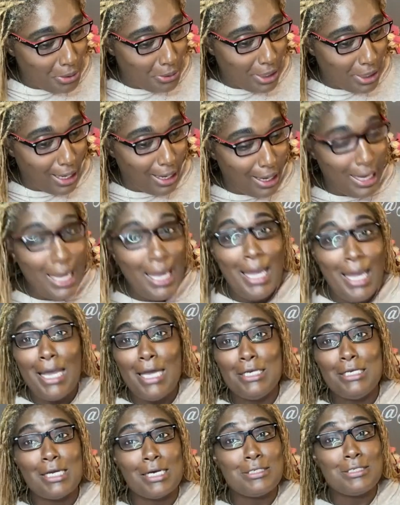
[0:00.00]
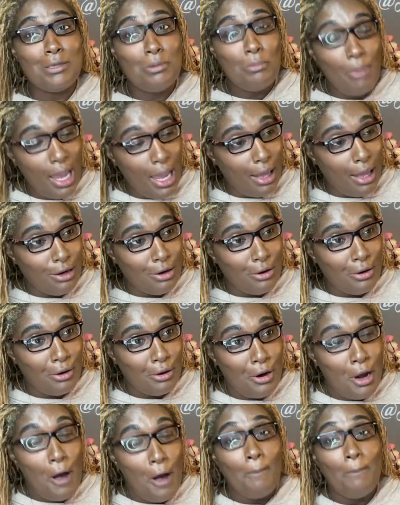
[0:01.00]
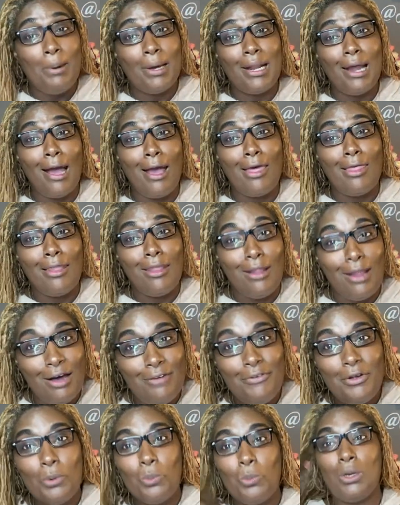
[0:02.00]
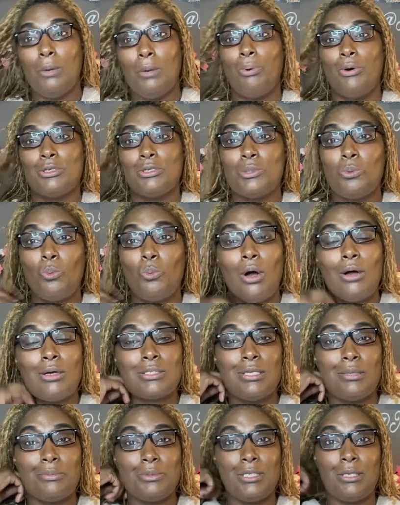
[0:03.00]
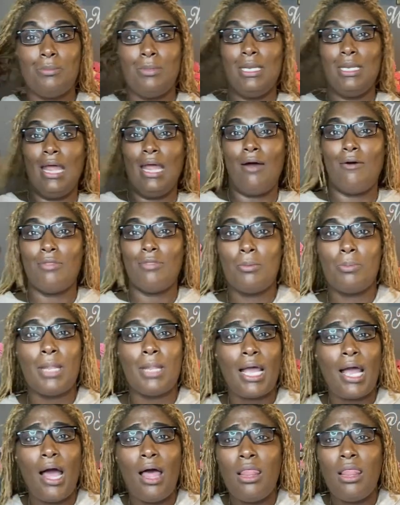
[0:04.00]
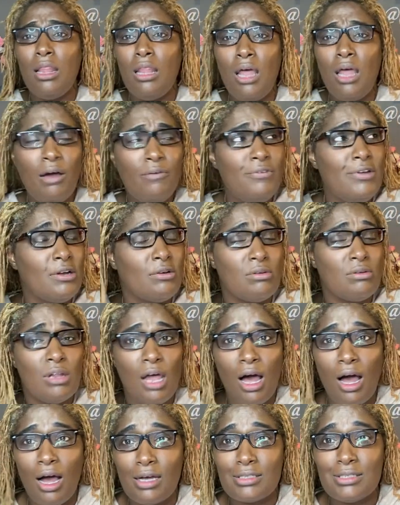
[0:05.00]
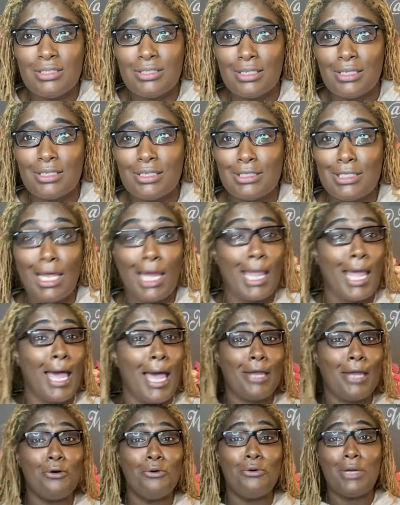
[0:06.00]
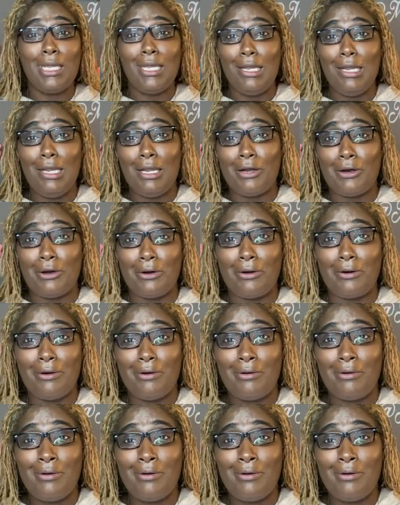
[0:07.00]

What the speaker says: okay, it doesn't matter, but I love it when a person walks up to me now and they're like, I love your locks, sis. Like I don't hear,